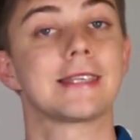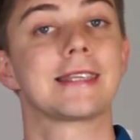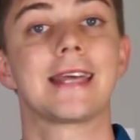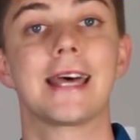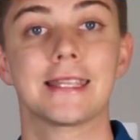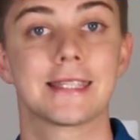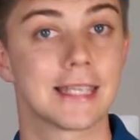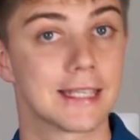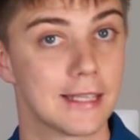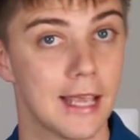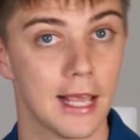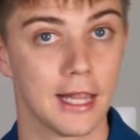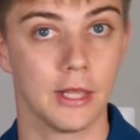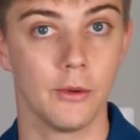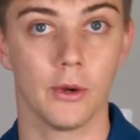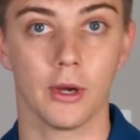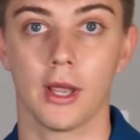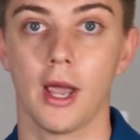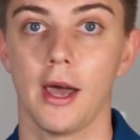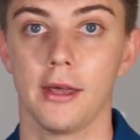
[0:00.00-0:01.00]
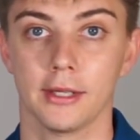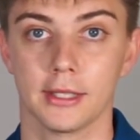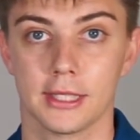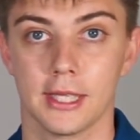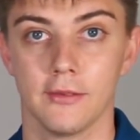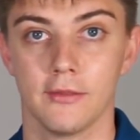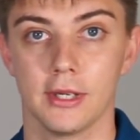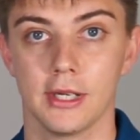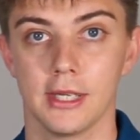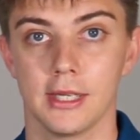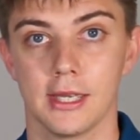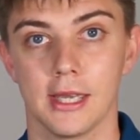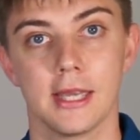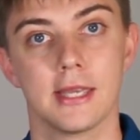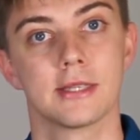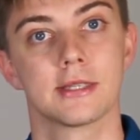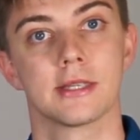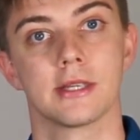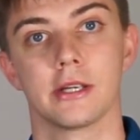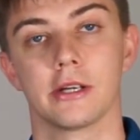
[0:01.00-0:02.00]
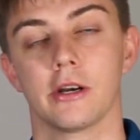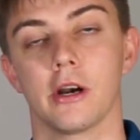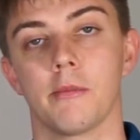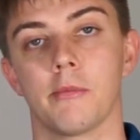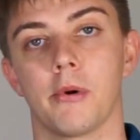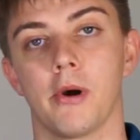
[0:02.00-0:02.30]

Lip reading: That's exactly what conductivity is in our